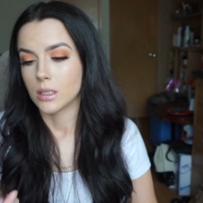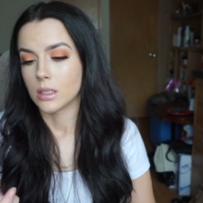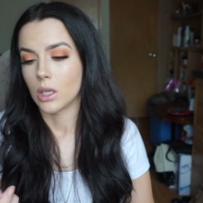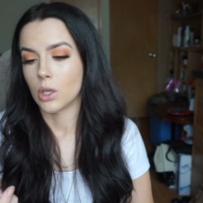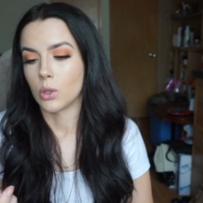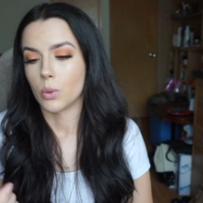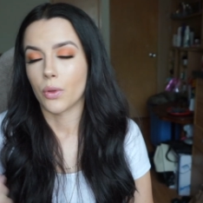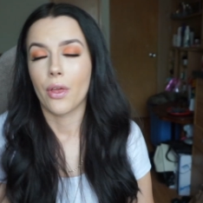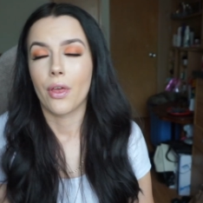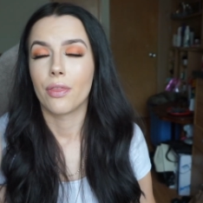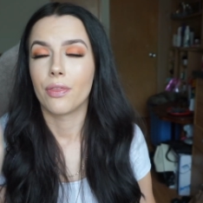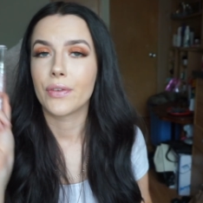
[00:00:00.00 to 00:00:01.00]
so
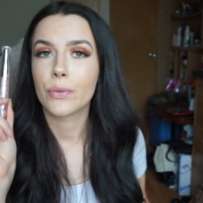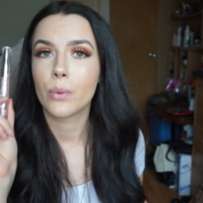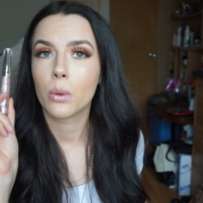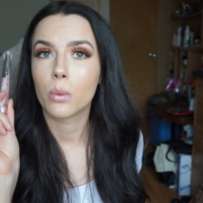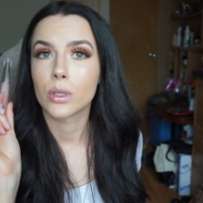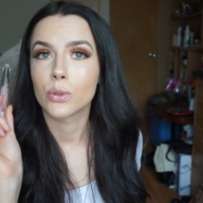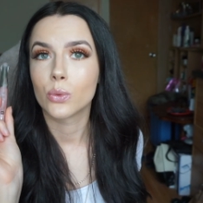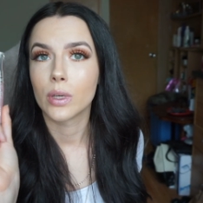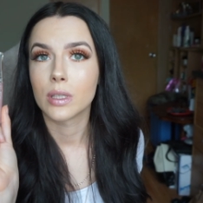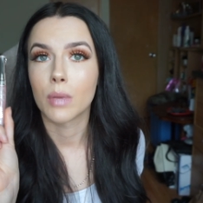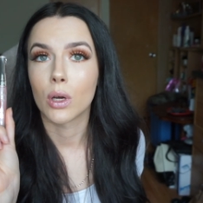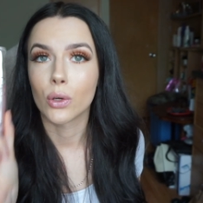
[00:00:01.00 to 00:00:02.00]
this one was
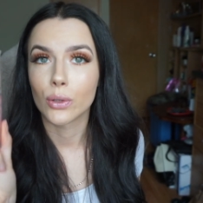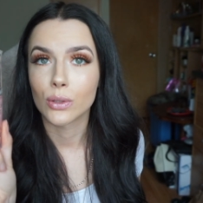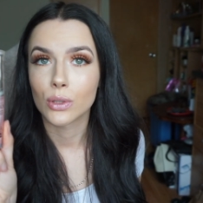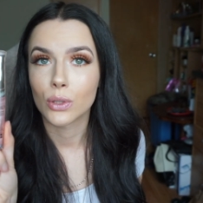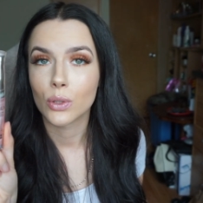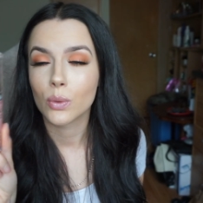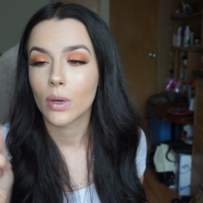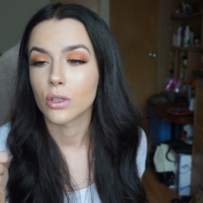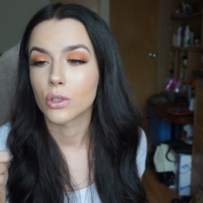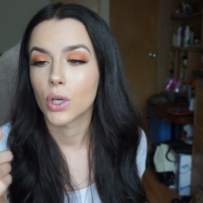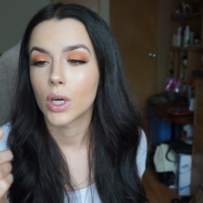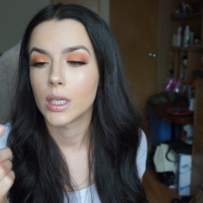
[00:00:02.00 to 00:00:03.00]
always my go-to I
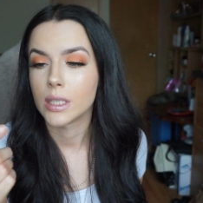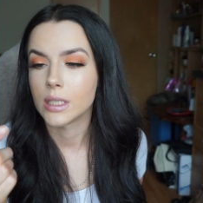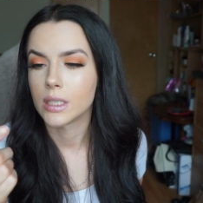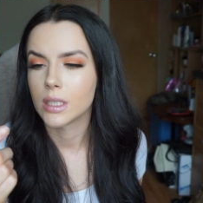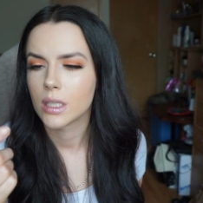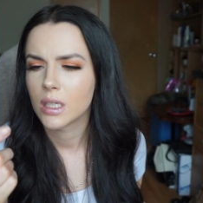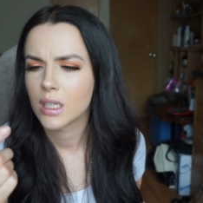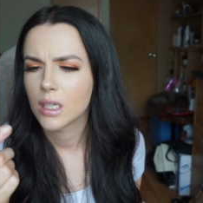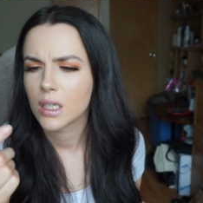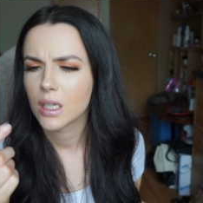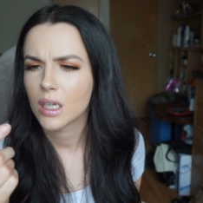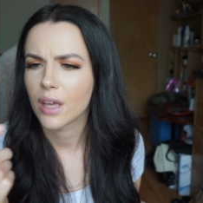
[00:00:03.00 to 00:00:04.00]
tried
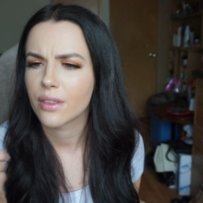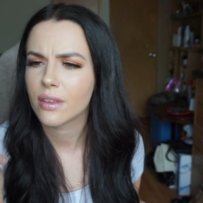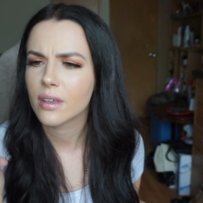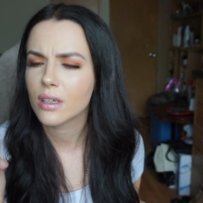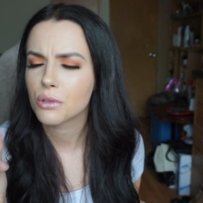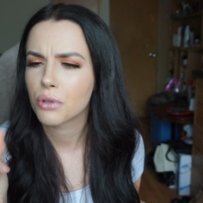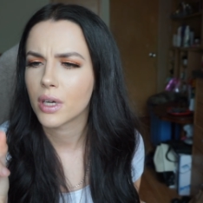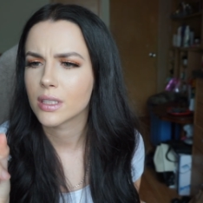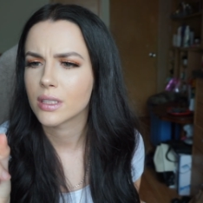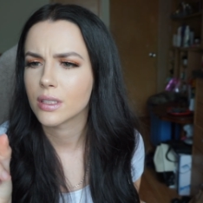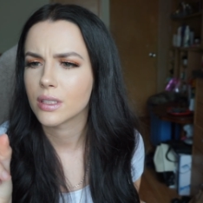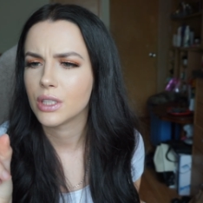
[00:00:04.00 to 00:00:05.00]
I think I tried
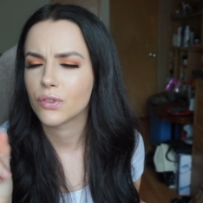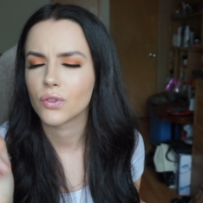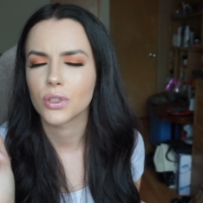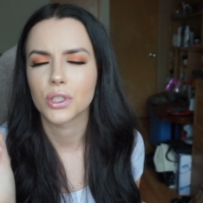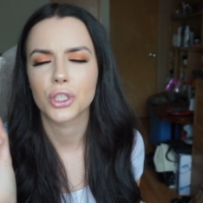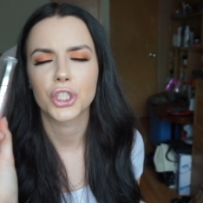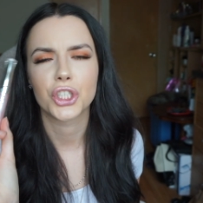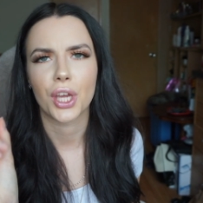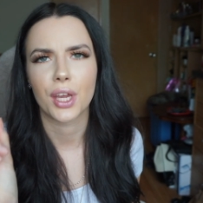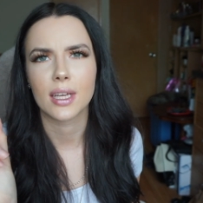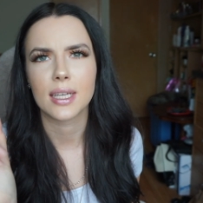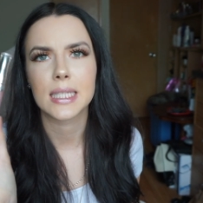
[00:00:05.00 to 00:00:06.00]
different
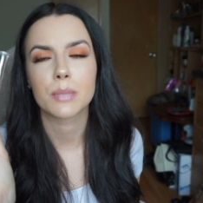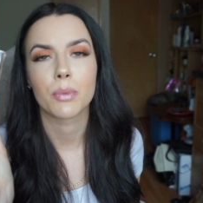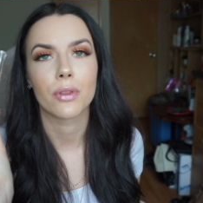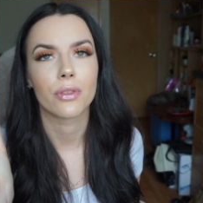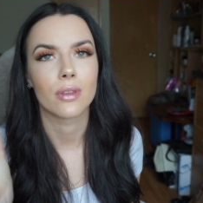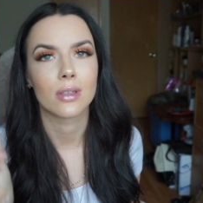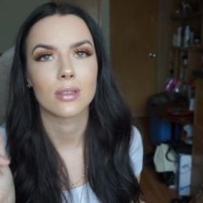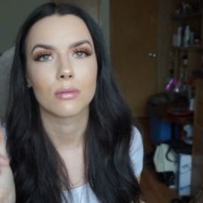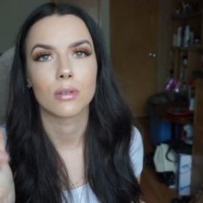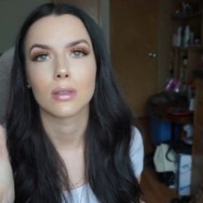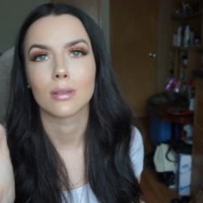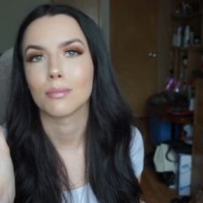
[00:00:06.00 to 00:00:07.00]
shades but this
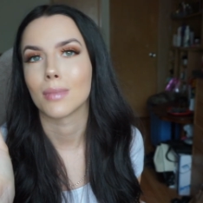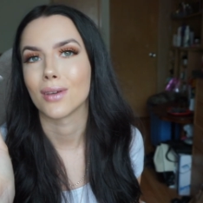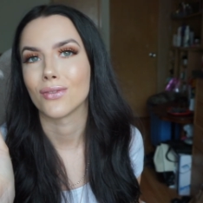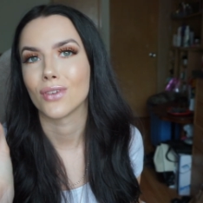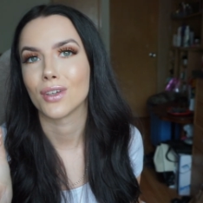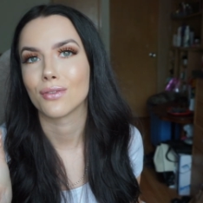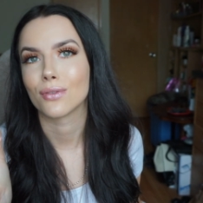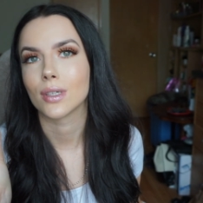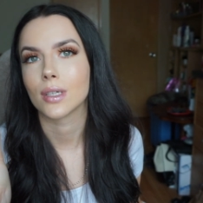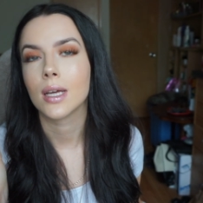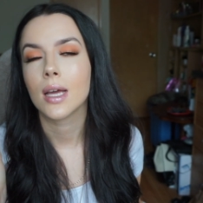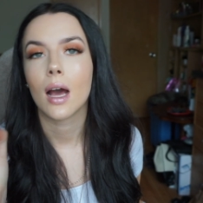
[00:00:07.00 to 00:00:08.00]
one my
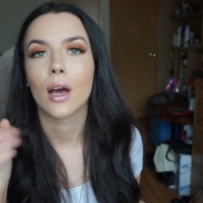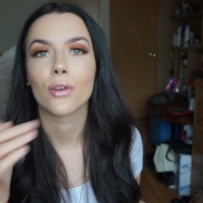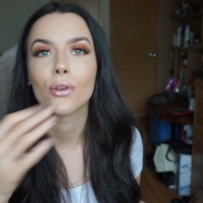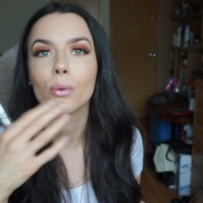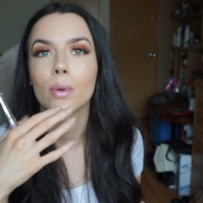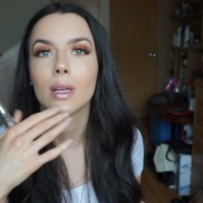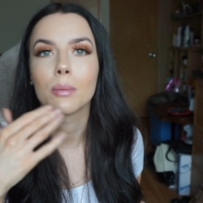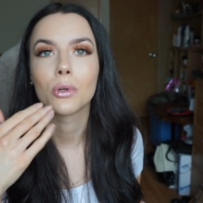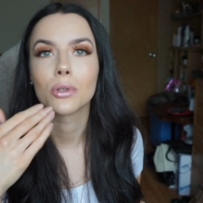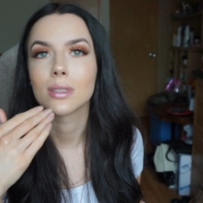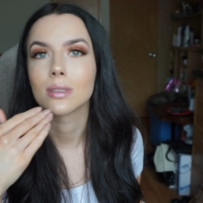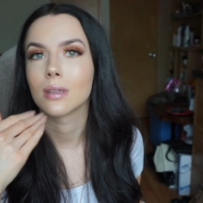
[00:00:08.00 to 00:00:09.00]
favorite I don't wear lip
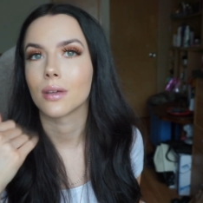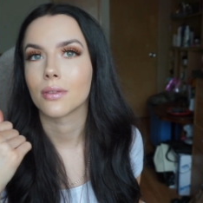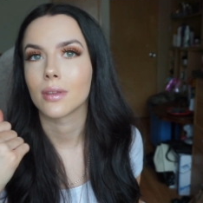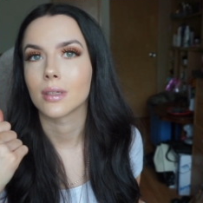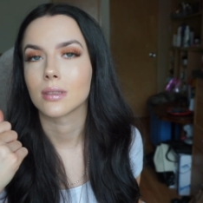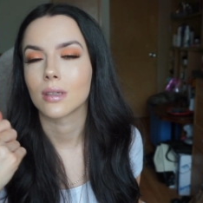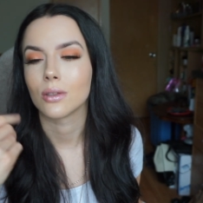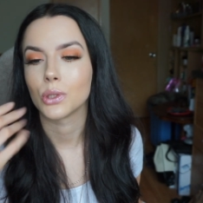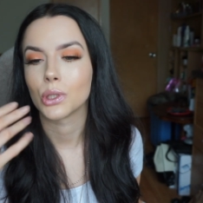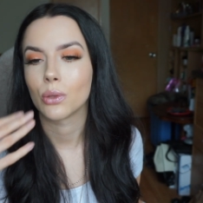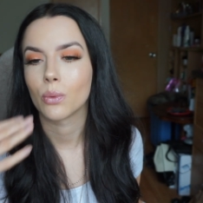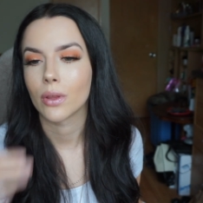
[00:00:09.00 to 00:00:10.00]
glosses like this I
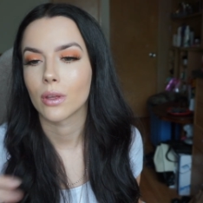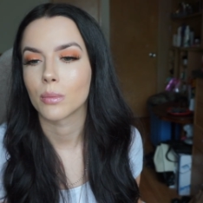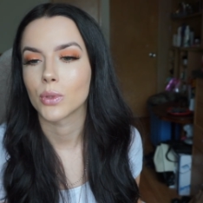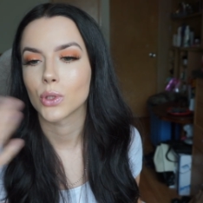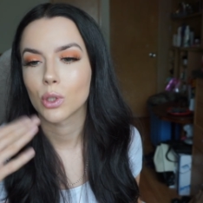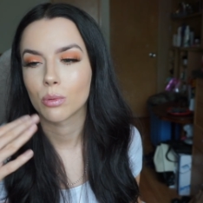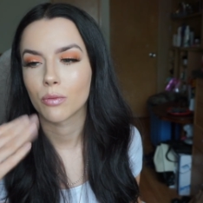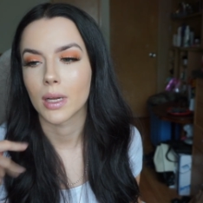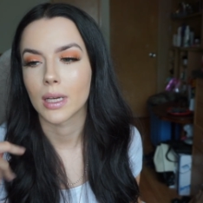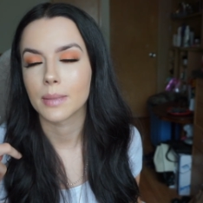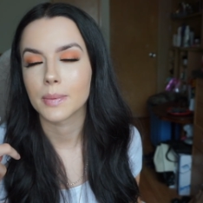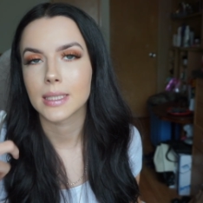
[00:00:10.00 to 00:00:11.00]
usually wear them on top of my
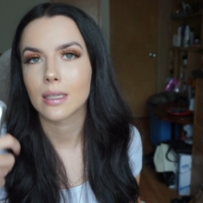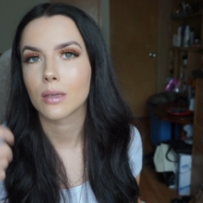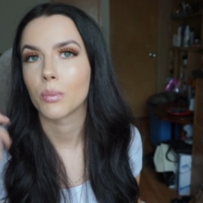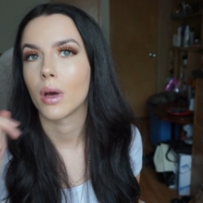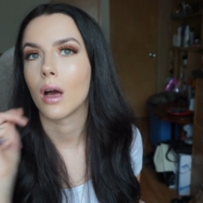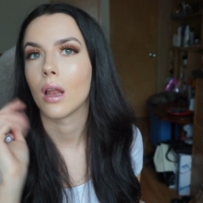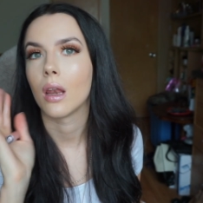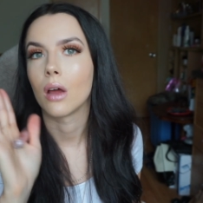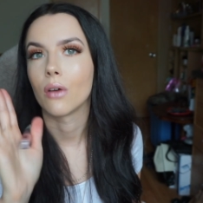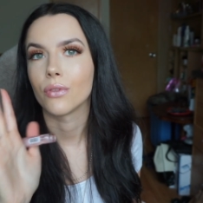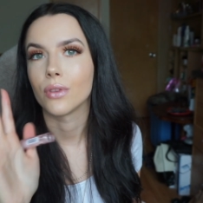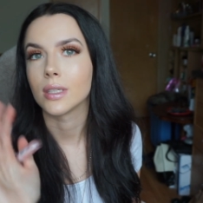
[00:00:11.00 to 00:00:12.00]
lipstick but I
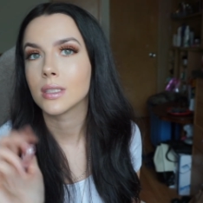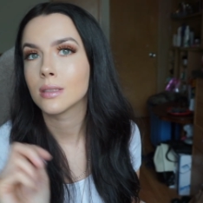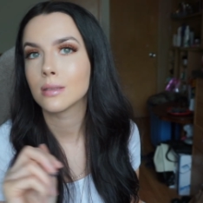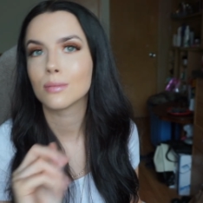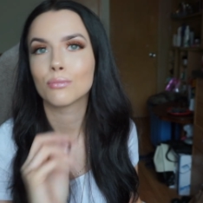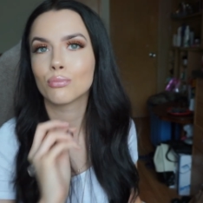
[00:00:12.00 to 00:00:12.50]
love this